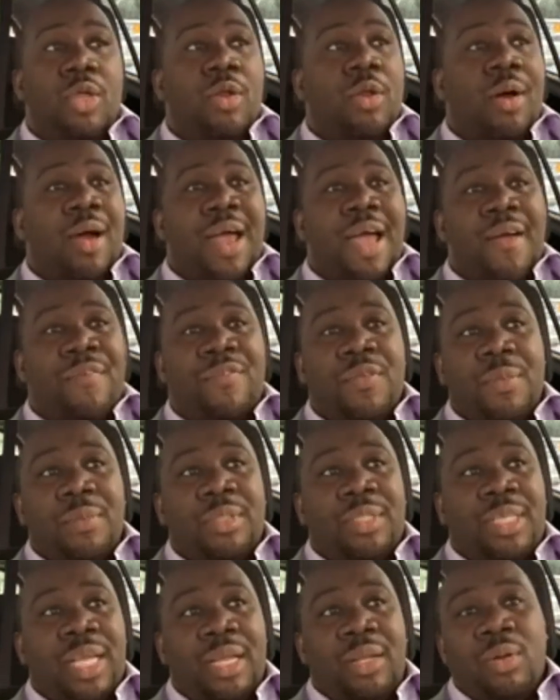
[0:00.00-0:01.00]
You don't have to
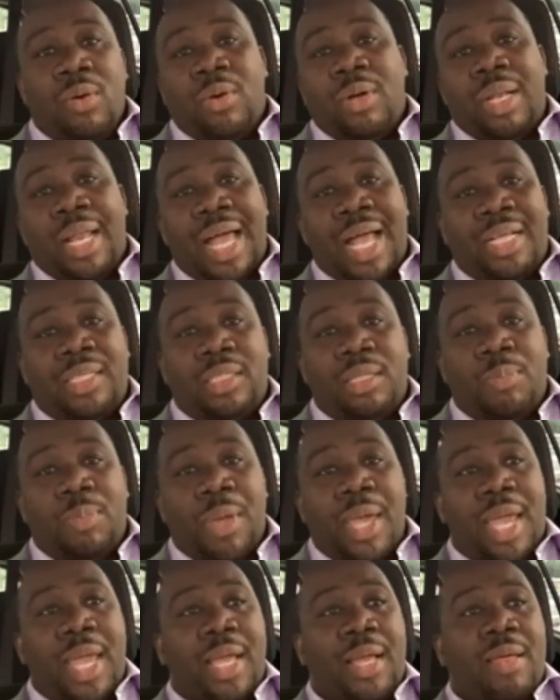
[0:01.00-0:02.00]
take no class to
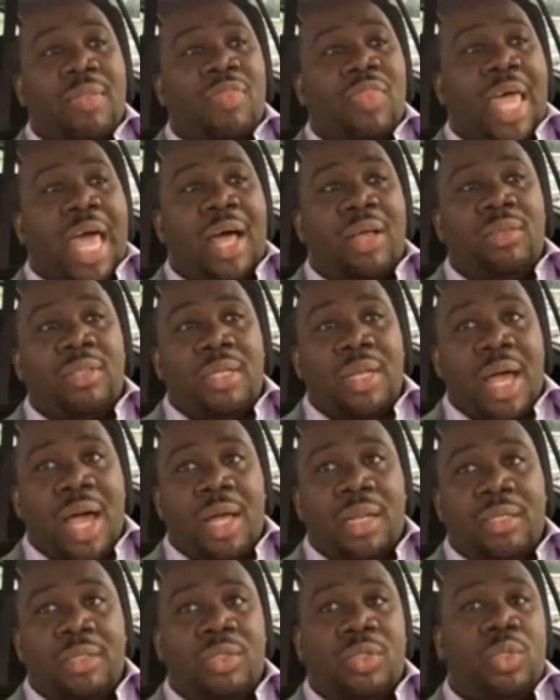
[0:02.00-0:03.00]
pay $1,000,
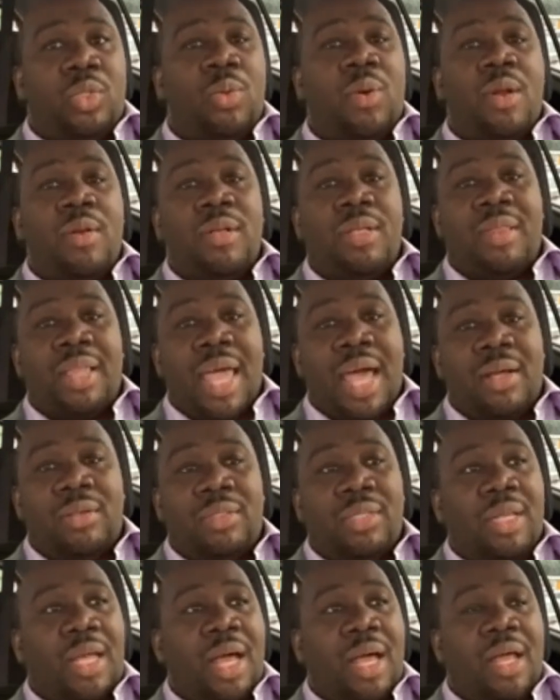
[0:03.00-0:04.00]

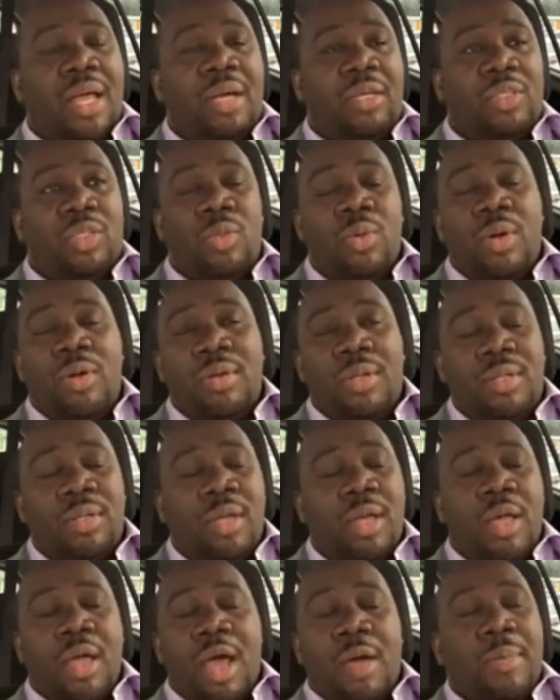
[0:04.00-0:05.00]
$200,000, uh, 200,
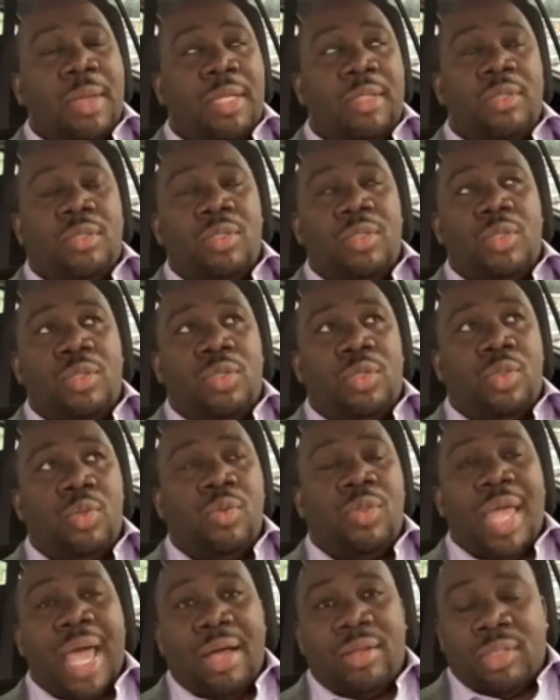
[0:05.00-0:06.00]
I mean,
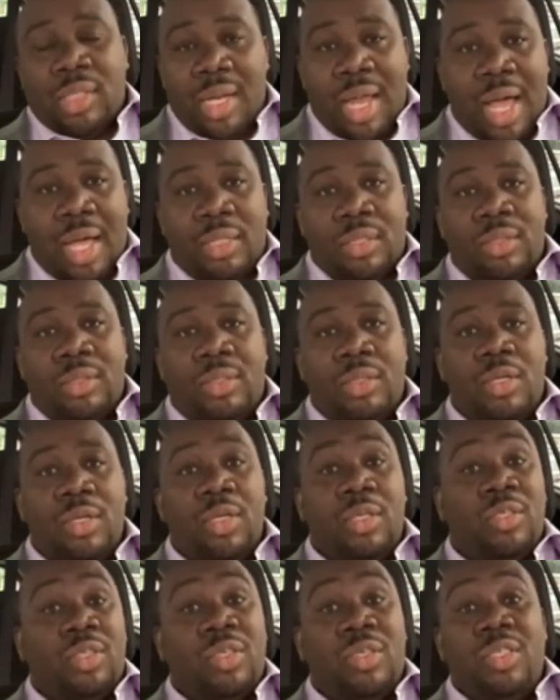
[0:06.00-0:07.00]

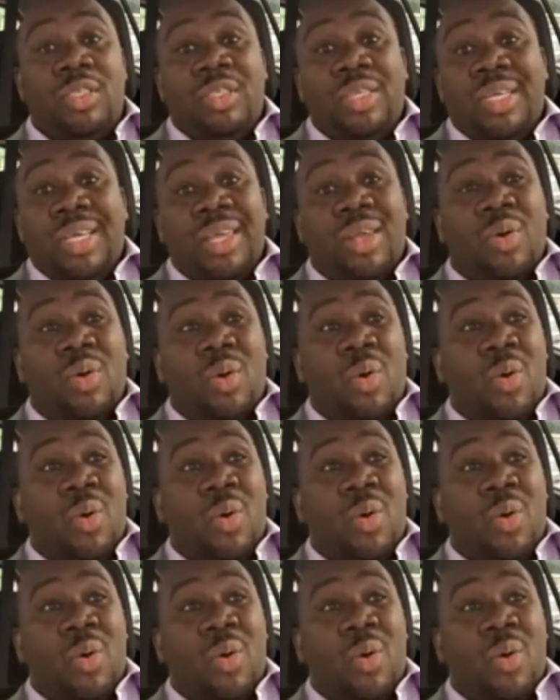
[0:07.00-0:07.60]
$2,000 to, to get